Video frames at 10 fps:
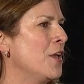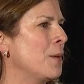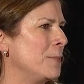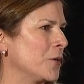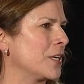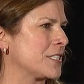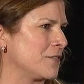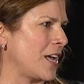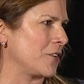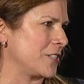millions of
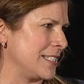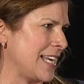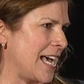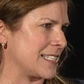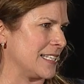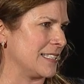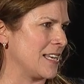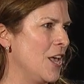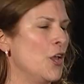dollars in taxes.